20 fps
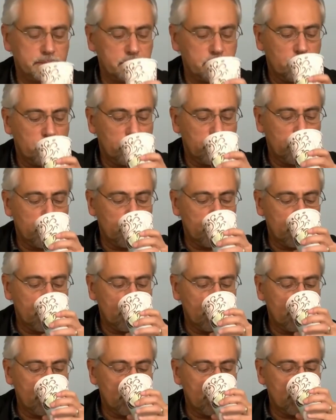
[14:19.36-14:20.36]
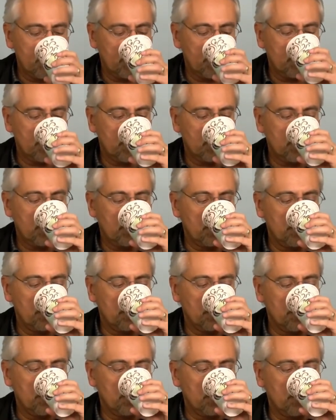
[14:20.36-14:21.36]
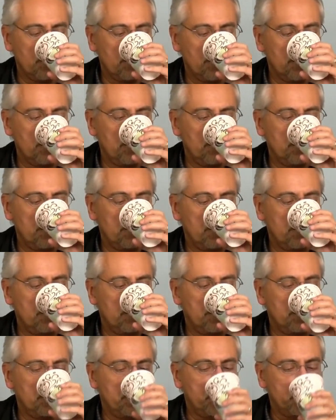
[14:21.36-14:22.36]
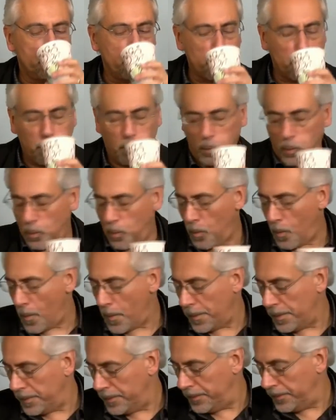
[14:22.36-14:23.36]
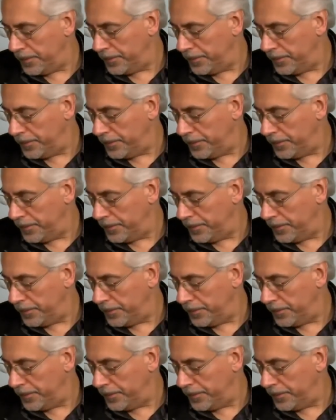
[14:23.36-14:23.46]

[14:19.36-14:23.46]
Nobody speaks.